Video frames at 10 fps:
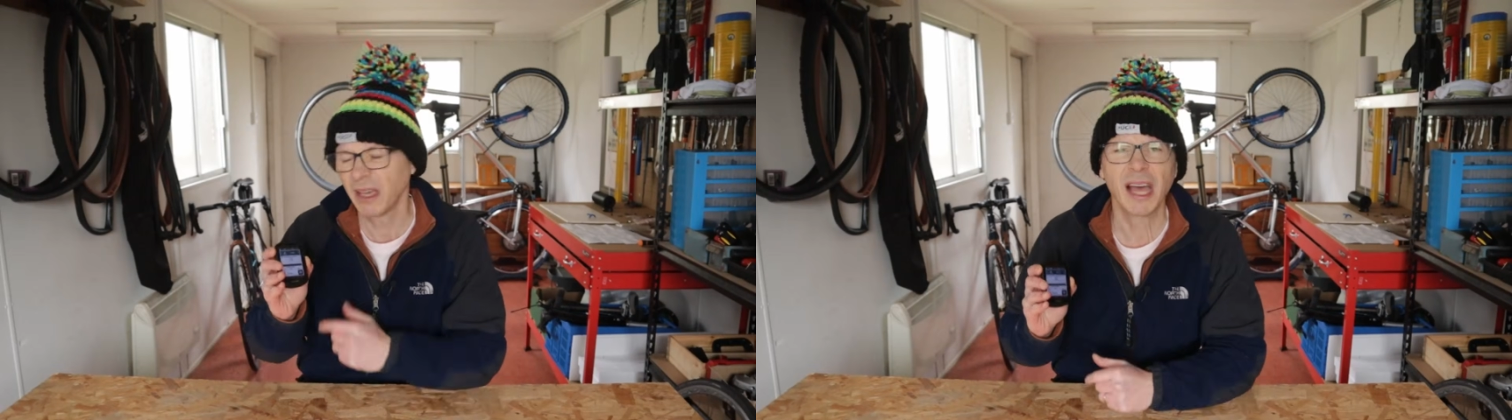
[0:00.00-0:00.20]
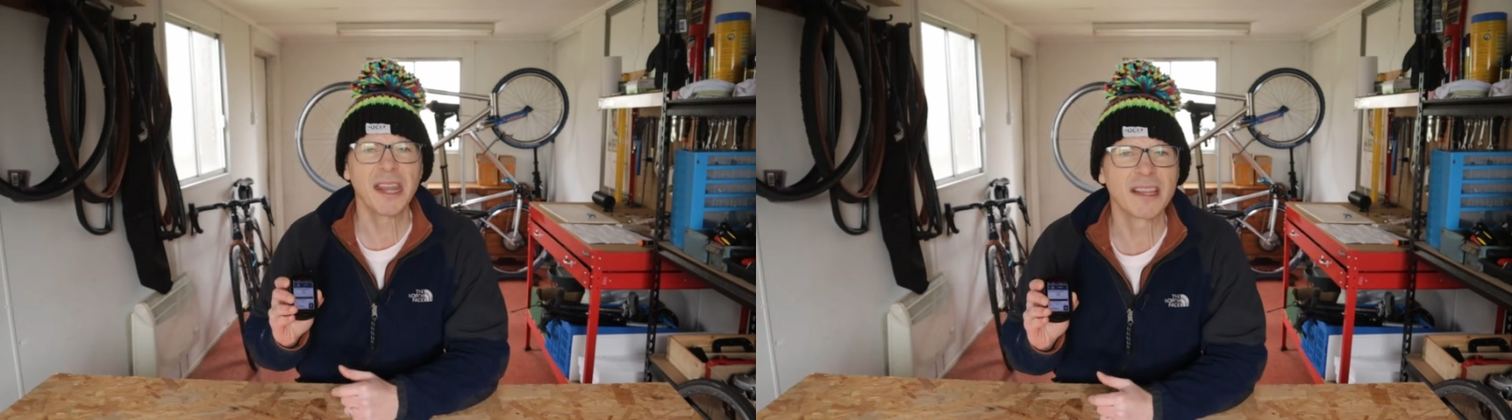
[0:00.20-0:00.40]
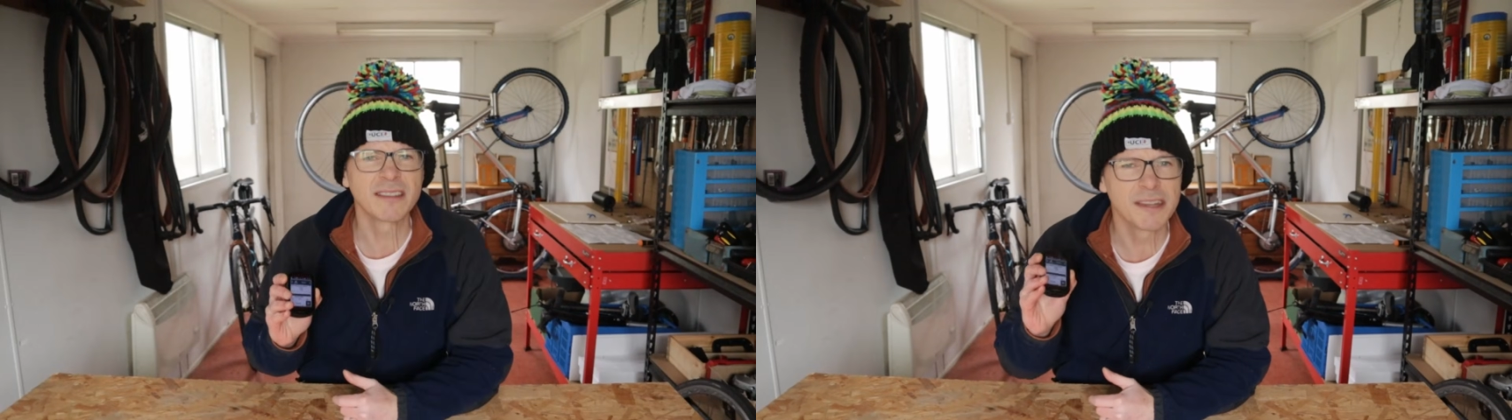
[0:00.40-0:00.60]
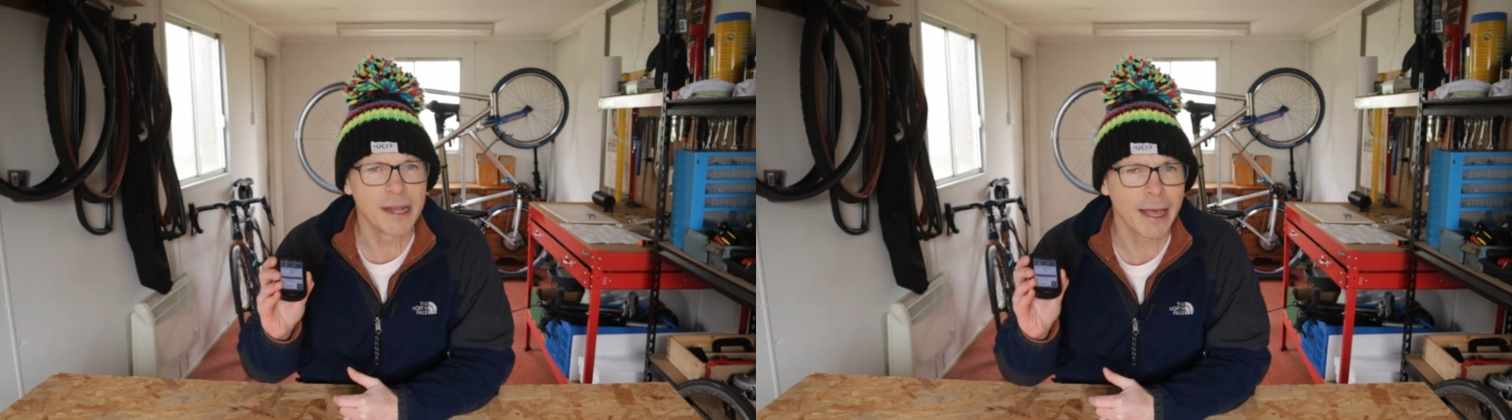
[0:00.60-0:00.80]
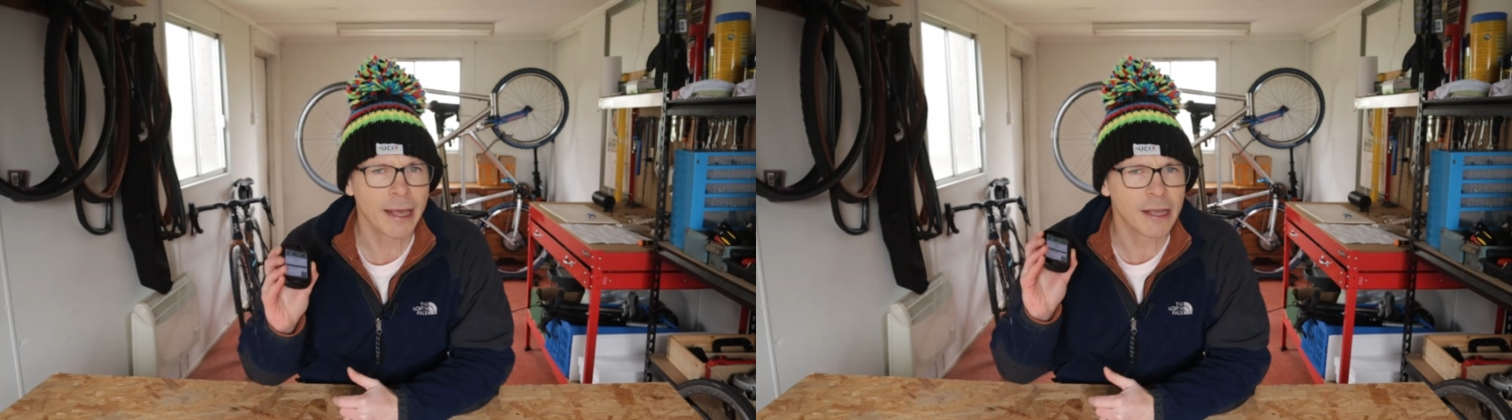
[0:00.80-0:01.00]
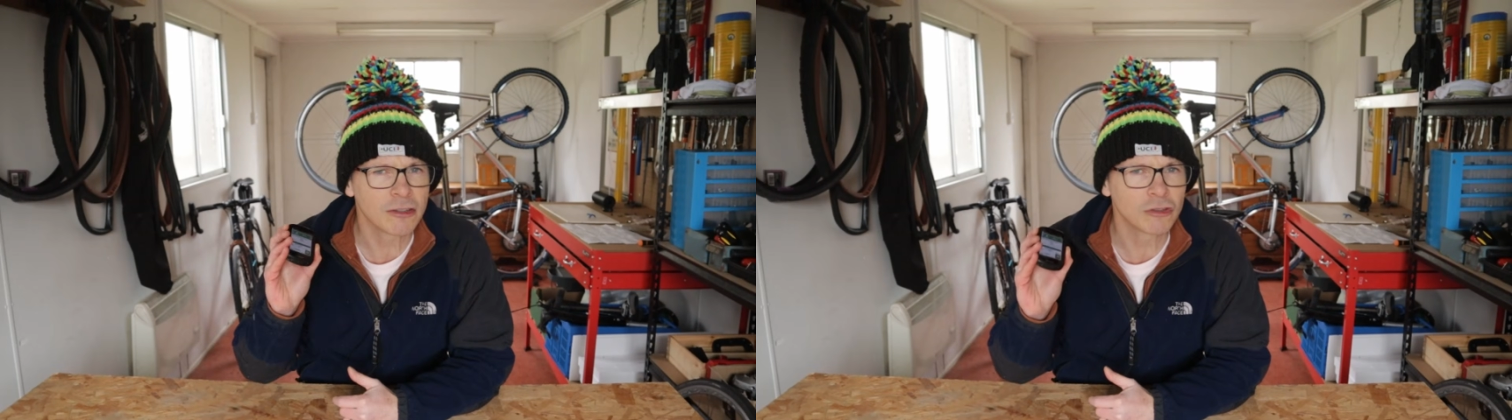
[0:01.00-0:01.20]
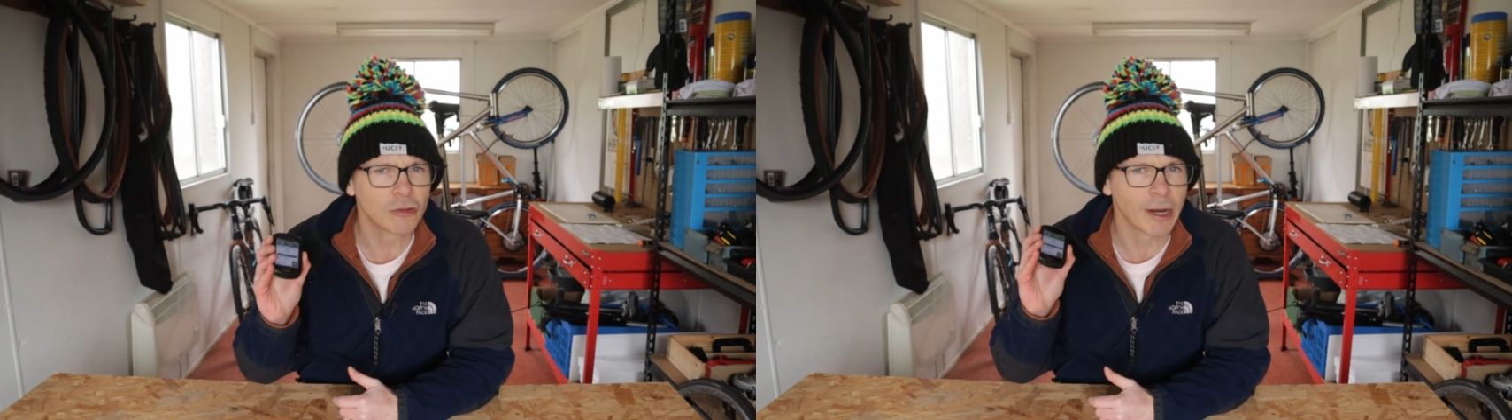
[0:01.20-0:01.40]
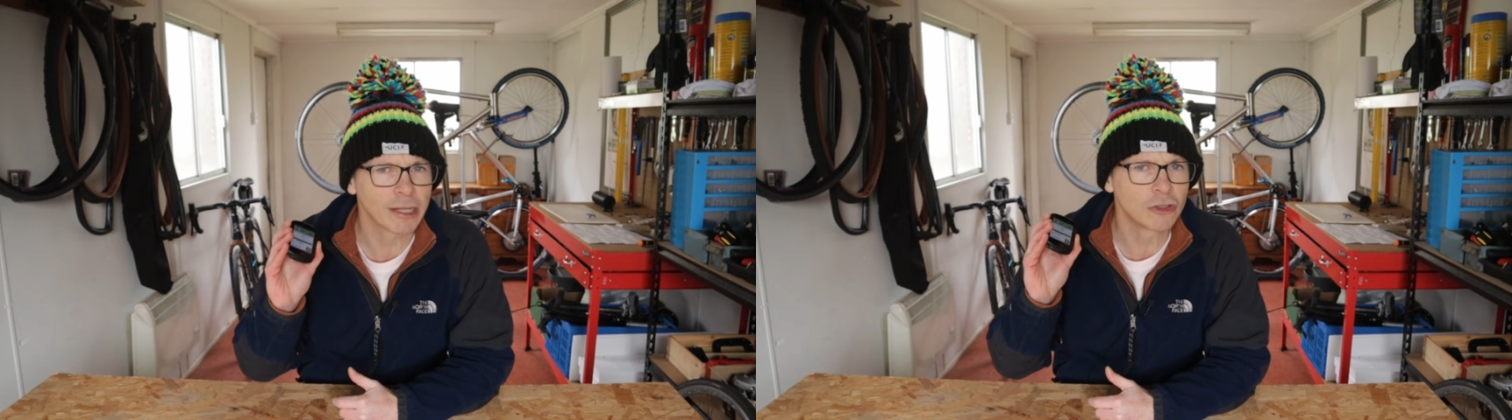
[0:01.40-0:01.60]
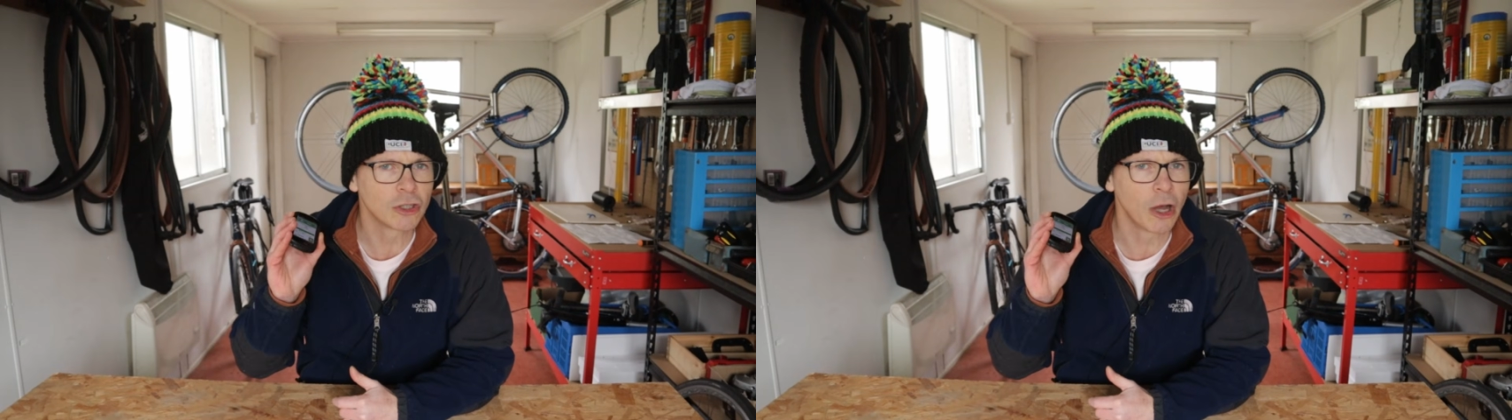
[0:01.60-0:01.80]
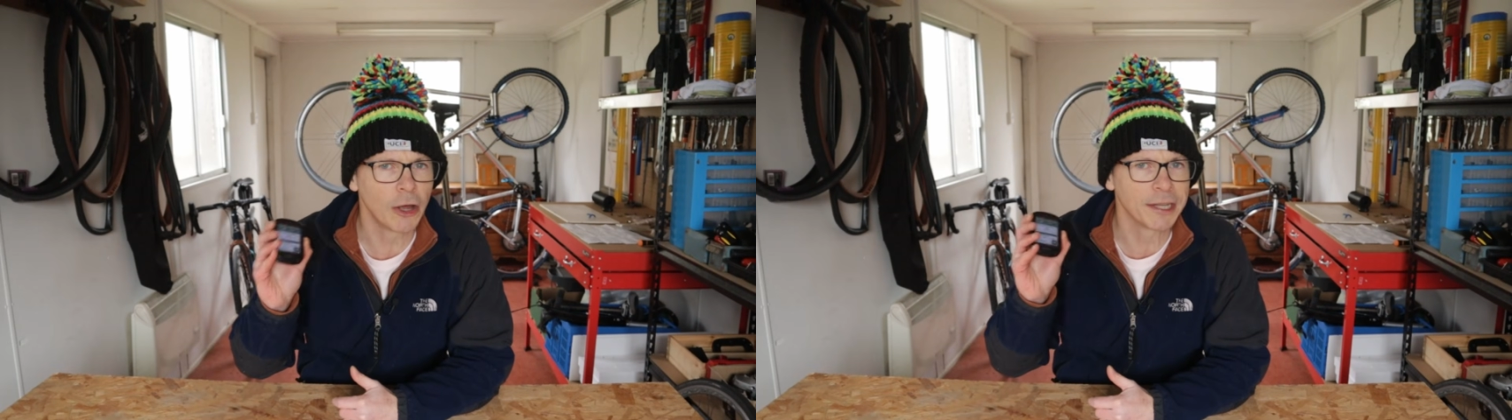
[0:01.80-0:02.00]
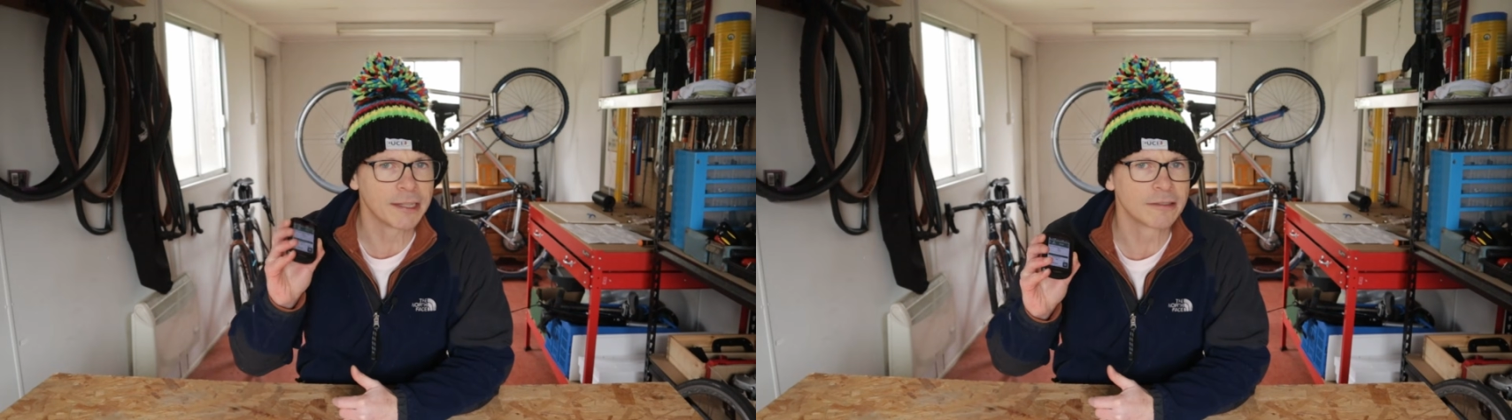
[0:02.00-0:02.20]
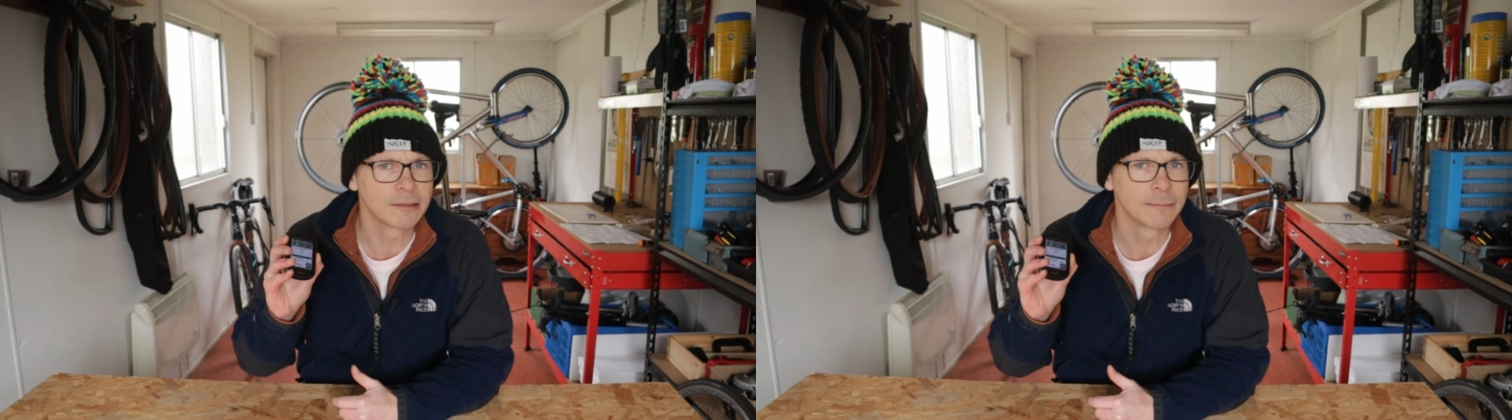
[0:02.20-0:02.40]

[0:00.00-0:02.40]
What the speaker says: and there's ne'er a scratch on it.